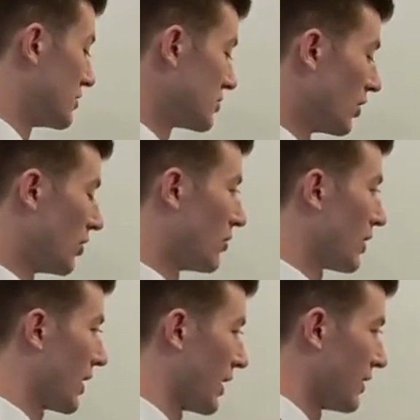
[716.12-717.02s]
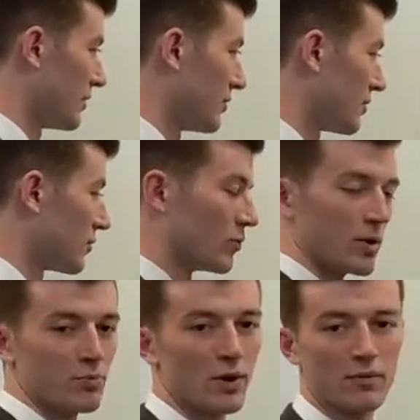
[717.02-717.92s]
So as
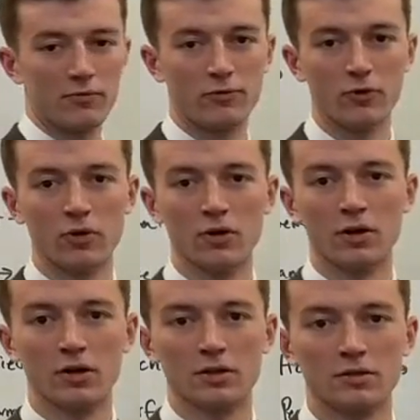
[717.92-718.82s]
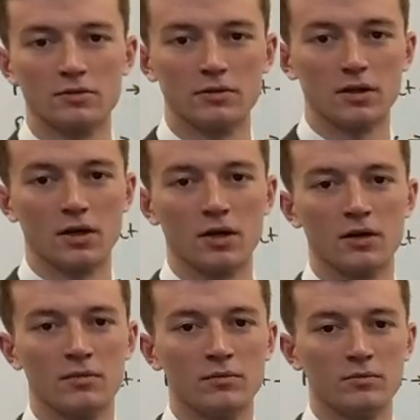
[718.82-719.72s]
we prep for
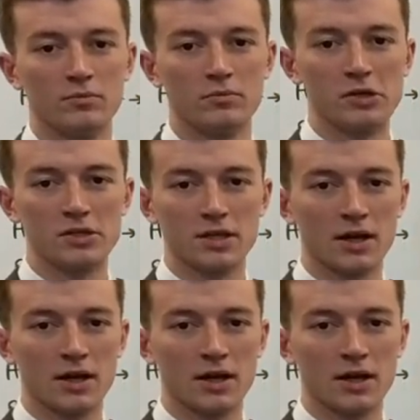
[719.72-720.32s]
being